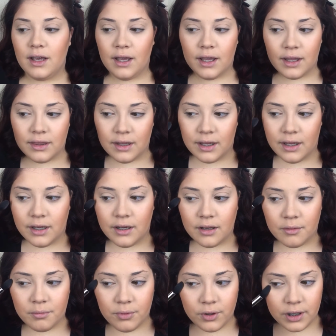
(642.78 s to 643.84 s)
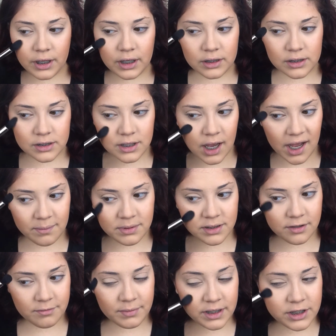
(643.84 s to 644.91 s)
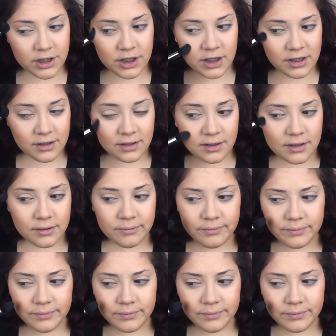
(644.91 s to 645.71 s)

and then put it at the tops of my cheeks.